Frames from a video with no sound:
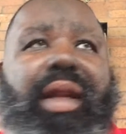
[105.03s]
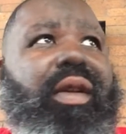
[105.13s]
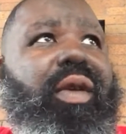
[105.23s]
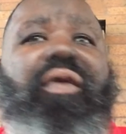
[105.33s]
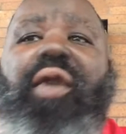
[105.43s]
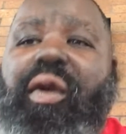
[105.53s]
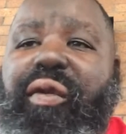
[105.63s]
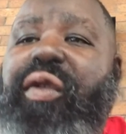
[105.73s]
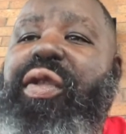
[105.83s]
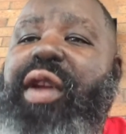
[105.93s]
You vote
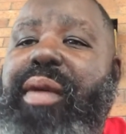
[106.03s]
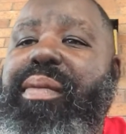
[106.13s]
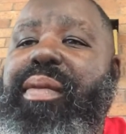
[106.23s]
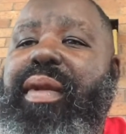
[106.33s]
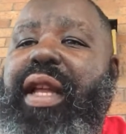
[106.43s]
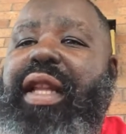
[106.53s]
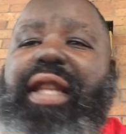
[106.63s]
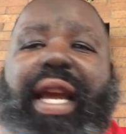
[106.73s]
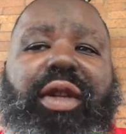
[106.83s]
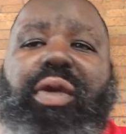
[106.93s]
for them,
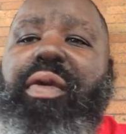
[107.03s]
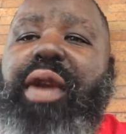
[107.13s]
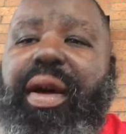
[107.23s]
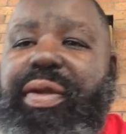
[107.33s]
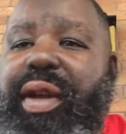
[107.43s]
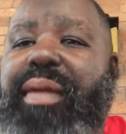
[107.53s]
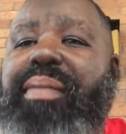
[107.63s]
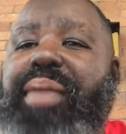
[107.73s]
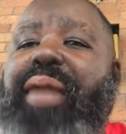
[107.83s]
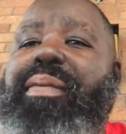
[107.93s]
they do nothing
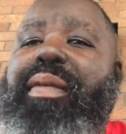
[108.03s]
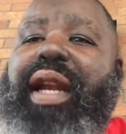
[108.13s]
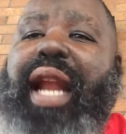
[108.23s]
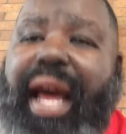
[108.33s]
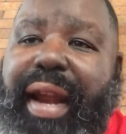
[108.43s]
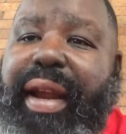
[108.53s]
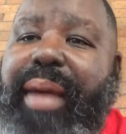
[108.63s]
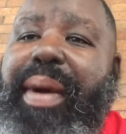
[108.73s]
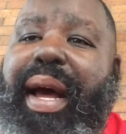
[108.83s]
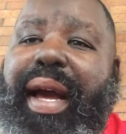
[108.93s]
but line
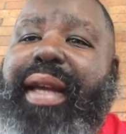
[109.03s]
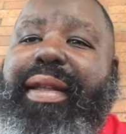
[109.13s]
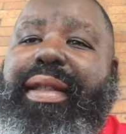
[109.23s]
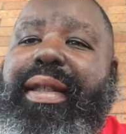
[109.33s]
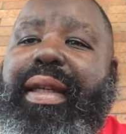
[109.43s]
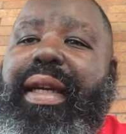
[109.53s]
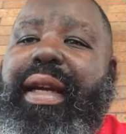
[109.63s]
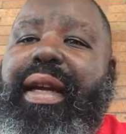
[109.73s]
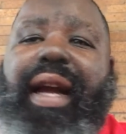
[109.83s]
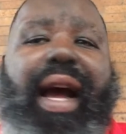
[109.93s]
their pockets.
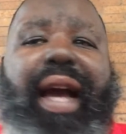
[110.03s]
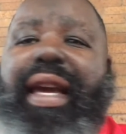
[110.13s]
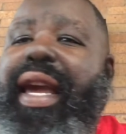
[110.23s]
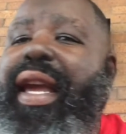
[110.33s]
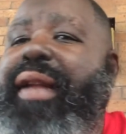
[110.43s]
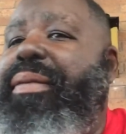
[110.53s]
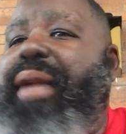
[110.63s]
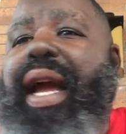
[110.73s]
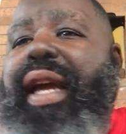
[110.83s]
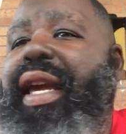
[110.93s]
I can't
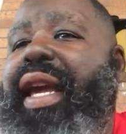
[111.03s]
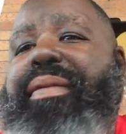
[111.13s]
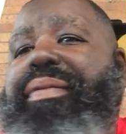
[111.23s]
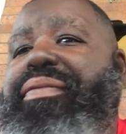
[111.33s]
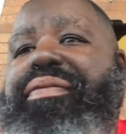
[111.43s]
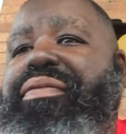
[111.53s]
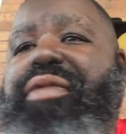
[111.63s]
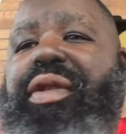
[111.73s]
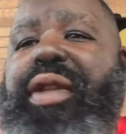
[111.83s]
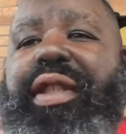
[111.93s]

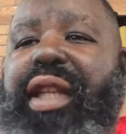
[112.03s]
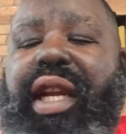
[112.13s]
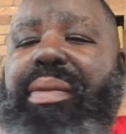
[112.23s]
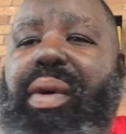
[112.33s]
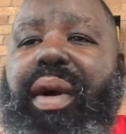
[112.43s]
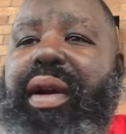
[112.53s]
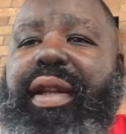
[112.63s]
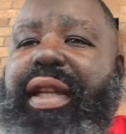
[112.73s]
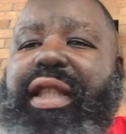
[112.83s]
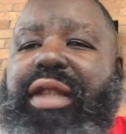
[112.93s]
do this anymore.
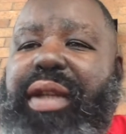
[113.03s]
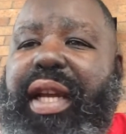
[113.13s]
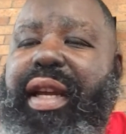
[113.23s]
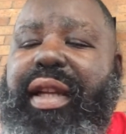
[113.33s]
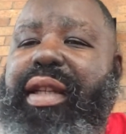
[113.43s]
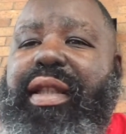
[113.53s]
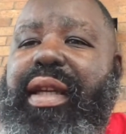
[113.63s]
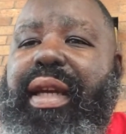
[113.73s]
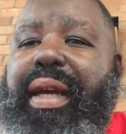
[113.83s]
This is ridiculous.